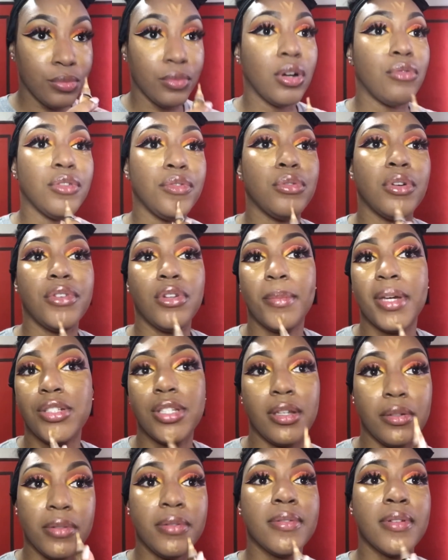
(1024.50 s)
color as my
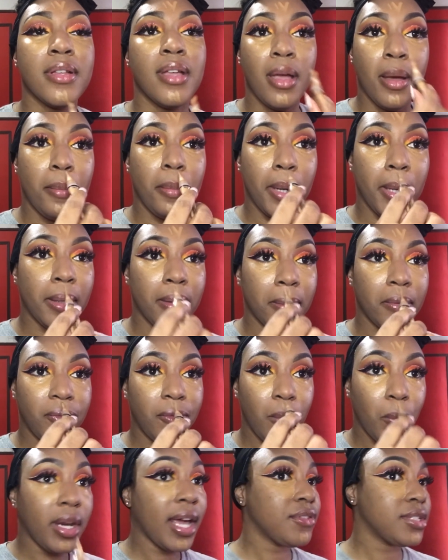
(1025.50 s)
skin.
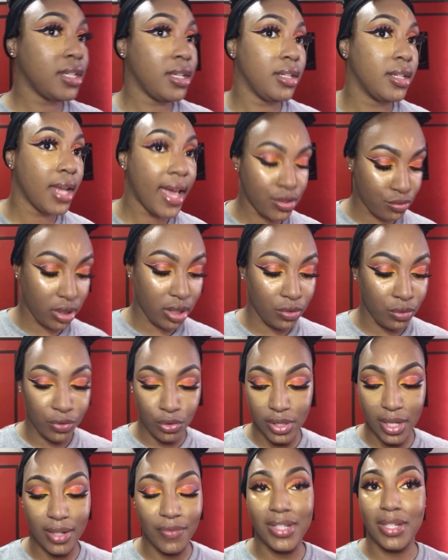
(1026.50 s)
And then what I
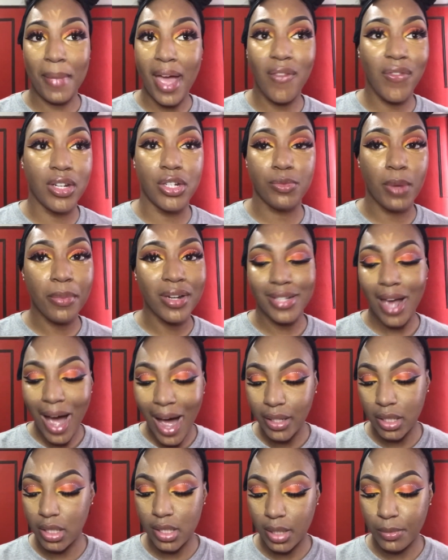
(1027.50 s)
do
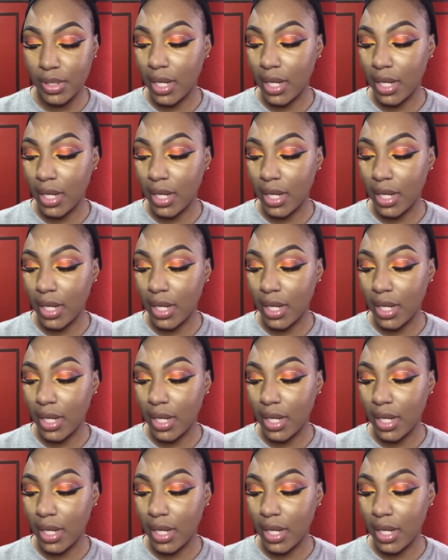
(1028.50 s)
to